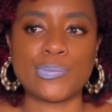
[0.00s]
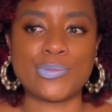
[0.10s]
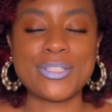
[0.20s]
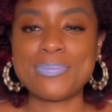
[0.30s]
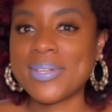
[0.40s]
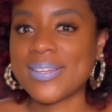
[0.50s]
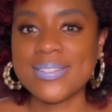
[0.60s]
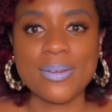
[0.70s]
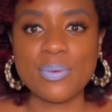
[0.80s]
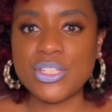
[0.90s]
just because
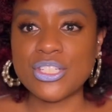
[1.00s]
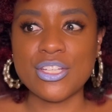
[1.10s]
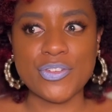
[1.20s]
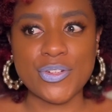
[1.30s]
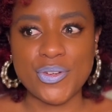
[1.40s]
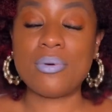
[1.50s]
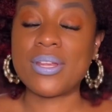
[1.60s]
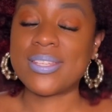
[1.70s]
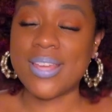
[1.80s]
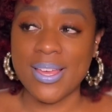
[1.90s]
like we just never know.
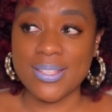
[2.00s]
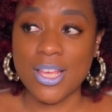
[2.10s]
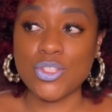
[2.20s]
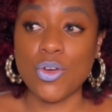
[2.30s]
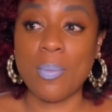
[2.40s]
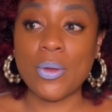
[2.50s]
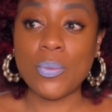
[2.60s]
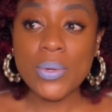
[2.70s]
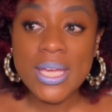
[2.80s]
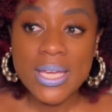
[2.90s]
But yes, so my
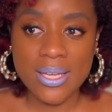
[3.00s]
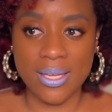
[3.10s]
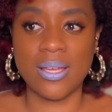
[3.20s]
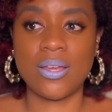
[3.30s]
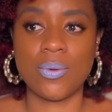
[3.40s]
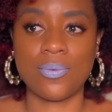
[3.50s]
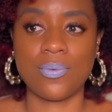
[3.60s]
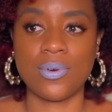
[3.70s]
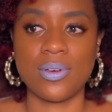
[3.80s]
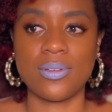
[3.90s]
week
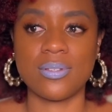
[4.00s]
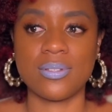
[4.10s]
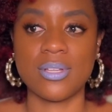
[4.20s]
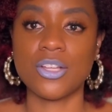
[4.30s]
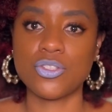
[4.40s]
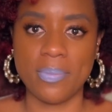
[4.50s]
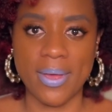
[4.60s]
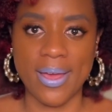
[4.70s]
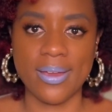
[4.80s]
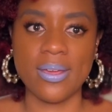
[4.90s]
was not too
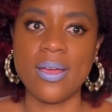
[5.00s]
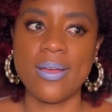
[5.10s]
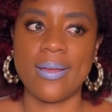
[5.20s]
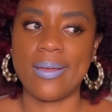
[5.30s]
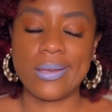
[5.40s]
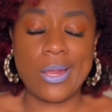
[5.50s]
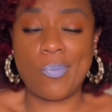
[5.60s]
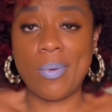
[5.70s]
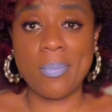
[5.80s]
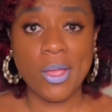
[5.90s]
bad and it
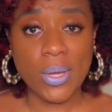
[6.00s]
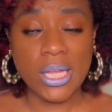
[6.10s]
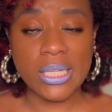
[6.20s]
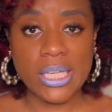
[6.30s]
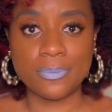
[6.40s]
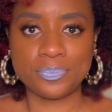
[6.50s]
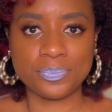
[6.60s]
went by quickly.